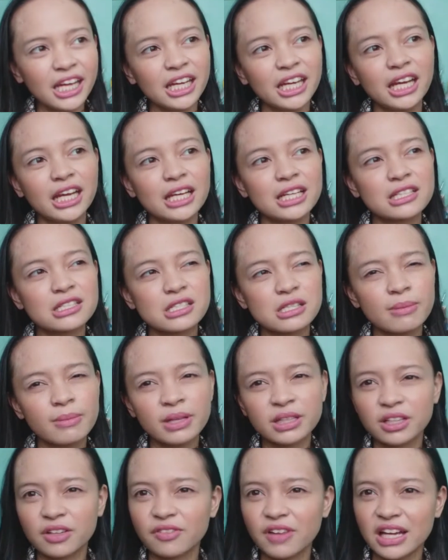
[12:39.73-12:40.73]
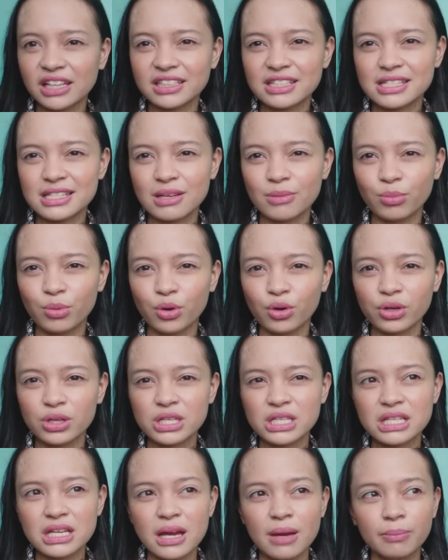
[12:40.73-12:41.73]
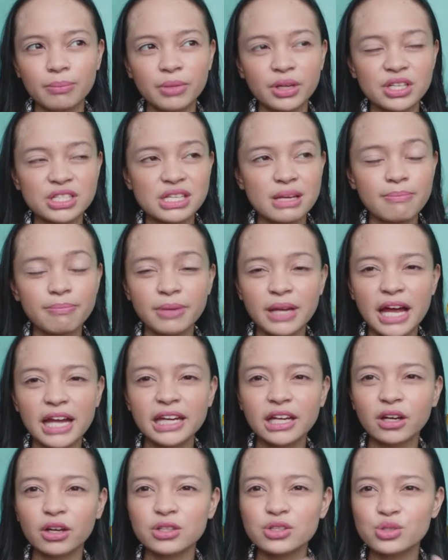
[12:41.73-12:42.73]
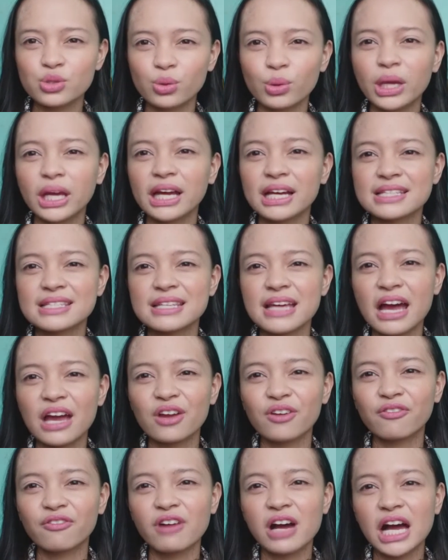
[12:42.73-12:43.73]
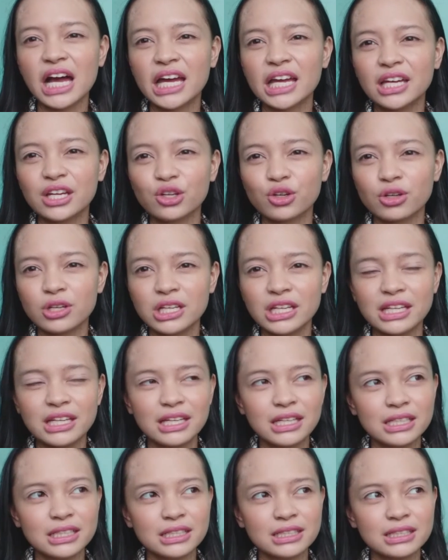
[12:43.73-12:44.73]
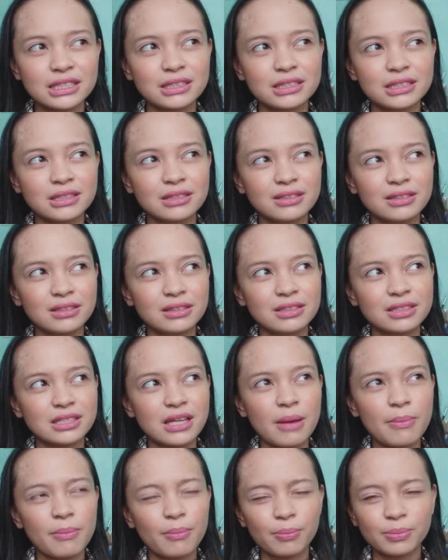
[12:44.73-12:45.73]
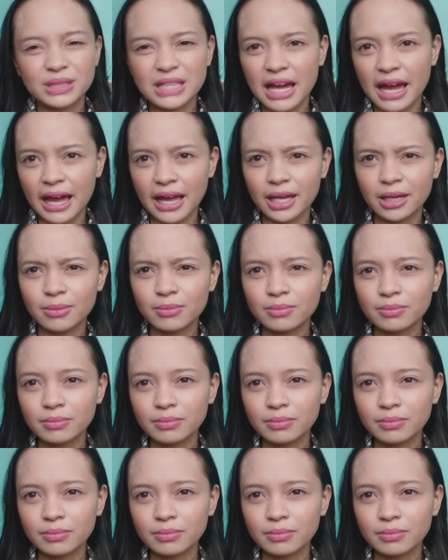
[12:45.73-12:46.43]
and some other fantasy books because I'm planning on doing a sci-fi read sometime.